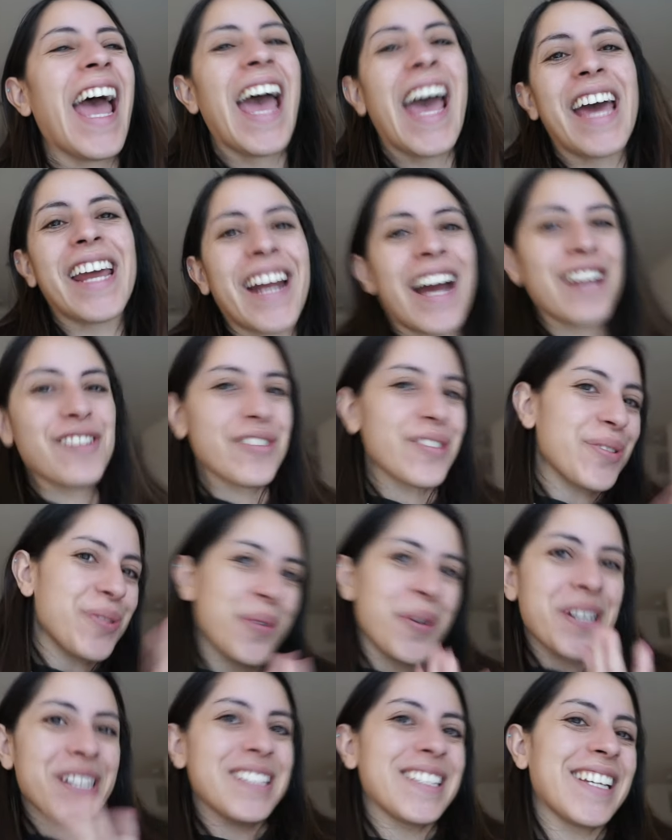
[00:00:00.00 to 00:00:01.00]
and I just
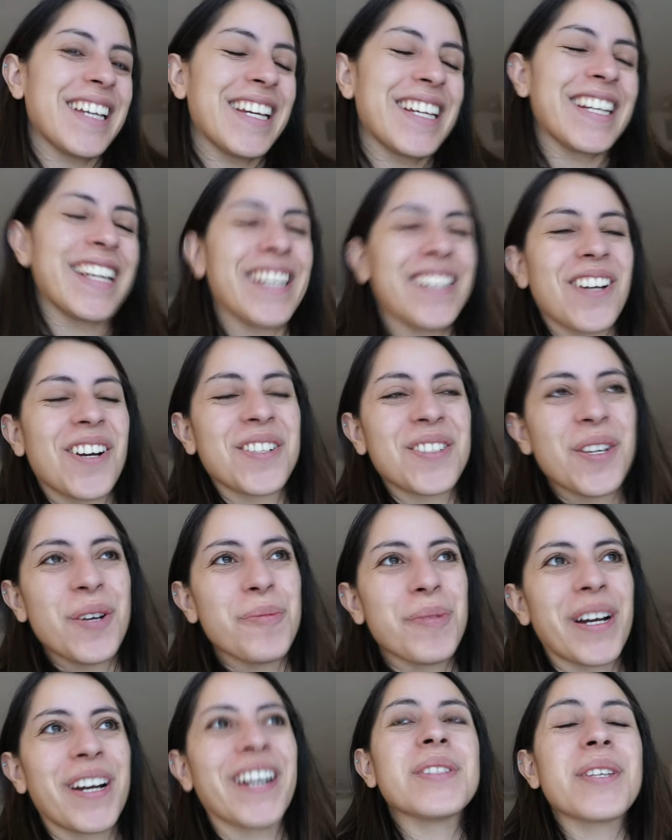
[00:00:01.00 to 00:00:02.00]
joined in in
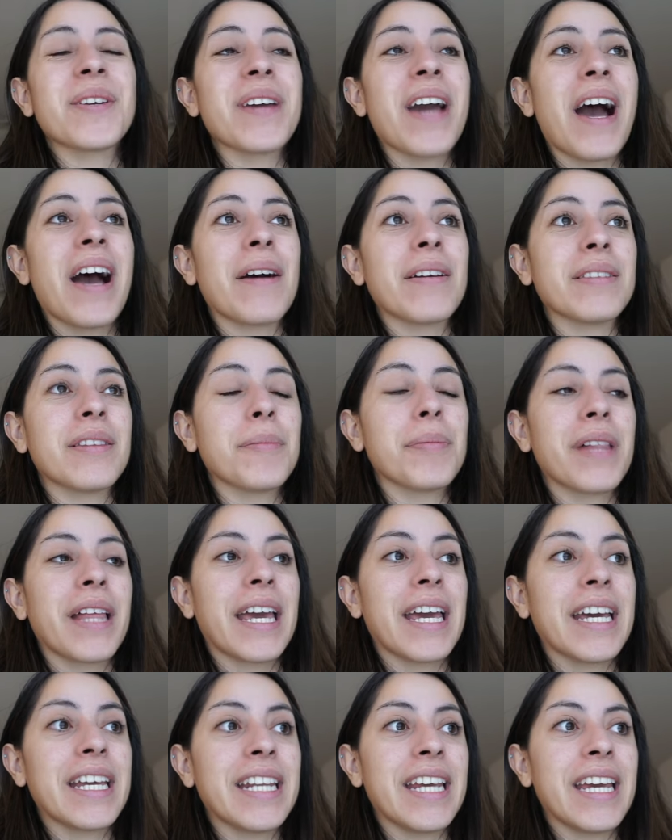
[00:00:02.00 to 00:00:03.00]
October. So yeah, the
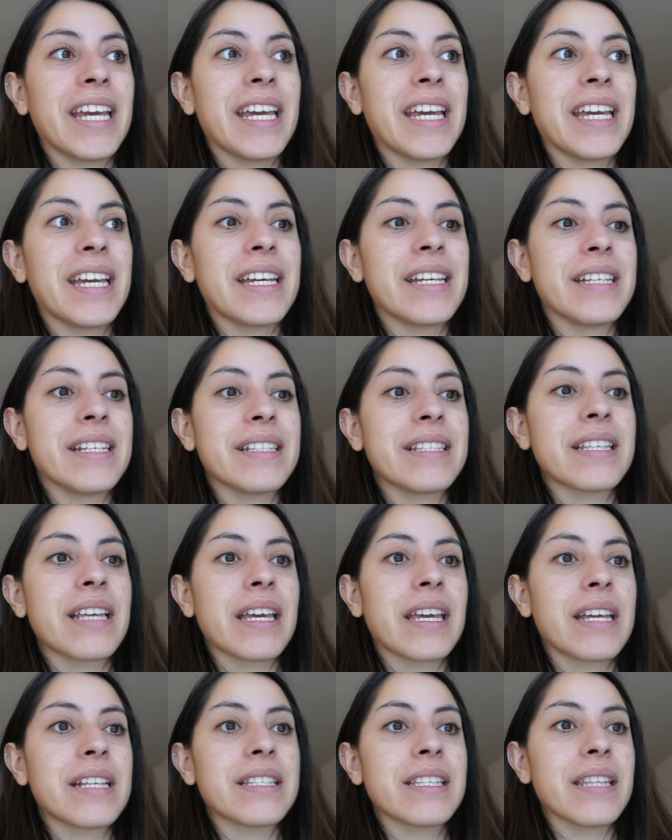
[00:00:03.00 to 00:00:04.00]
plan is
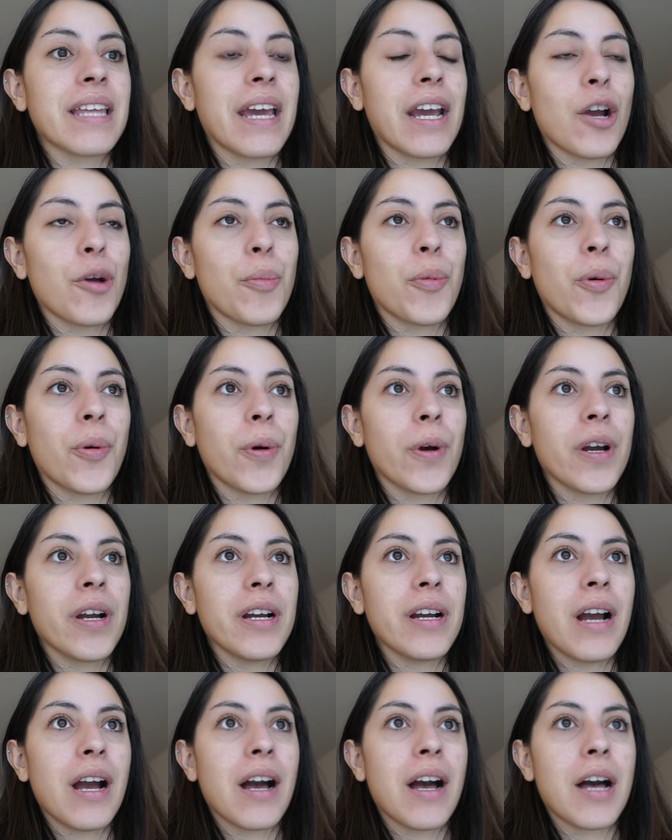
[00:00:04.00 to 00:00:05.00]
get to the
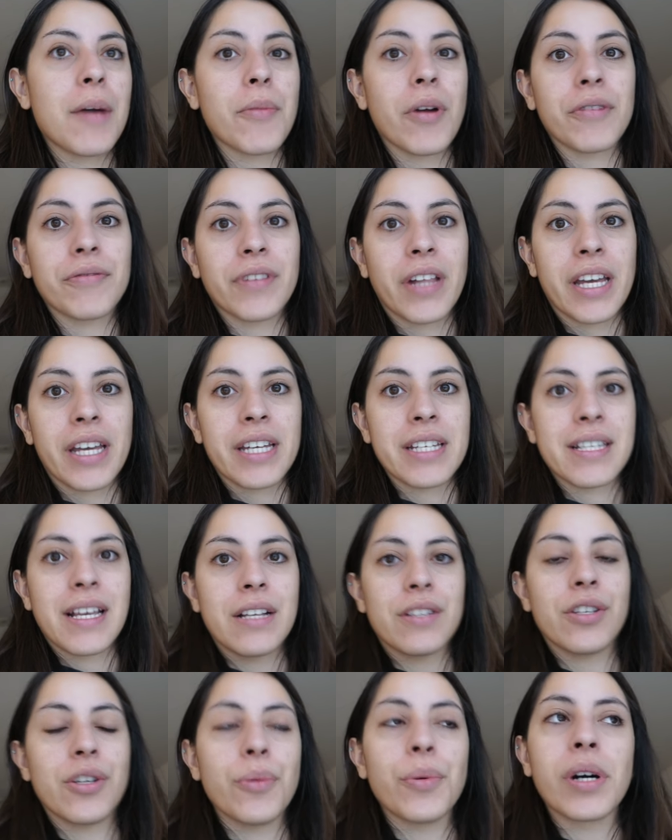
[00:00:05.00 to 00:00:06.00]
airport. Um, our flight is
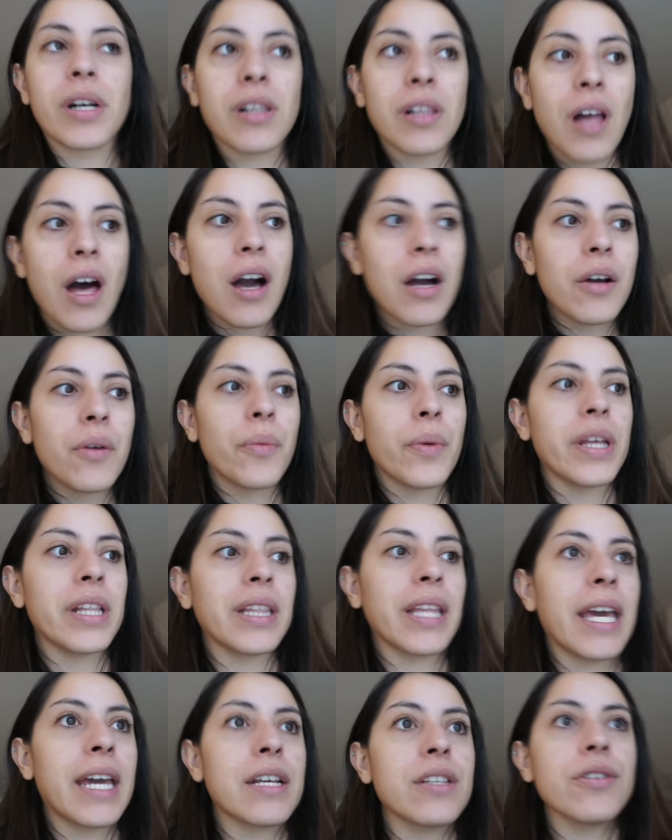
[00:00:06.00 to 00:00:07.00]
at two o'clock. We
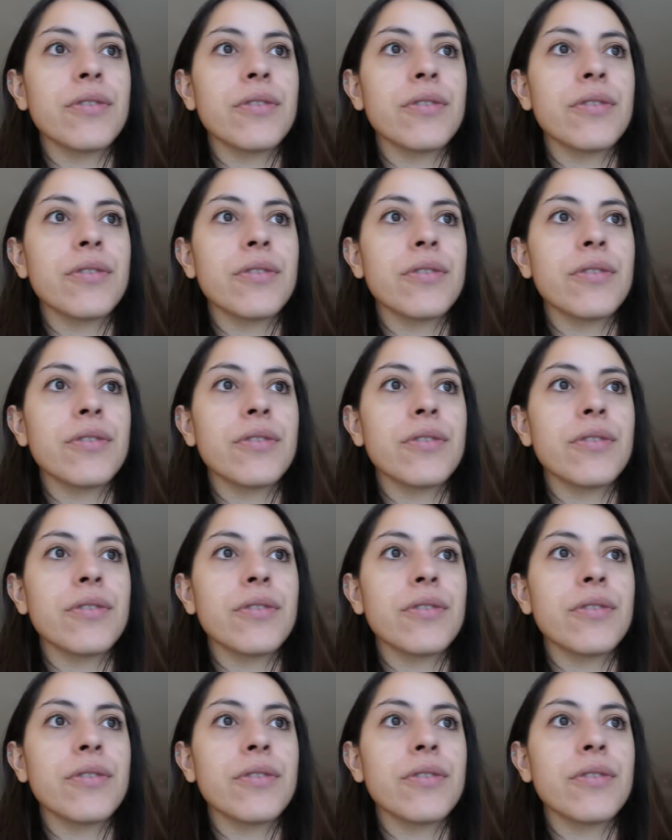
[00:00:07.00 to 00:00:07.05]
land